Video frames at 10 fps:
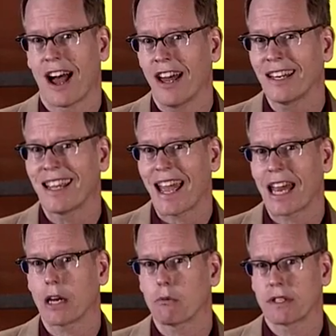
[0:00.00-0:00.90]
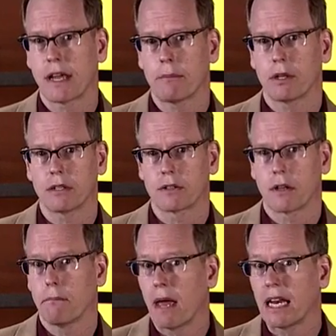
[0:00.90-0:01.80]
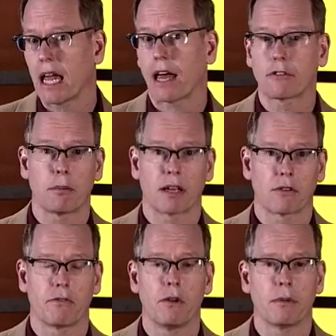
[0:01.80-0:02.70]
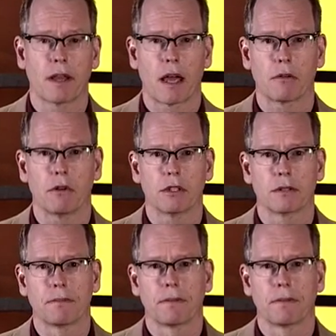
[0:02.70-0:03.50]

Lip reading: uncanny resemblance to many aspects of human language.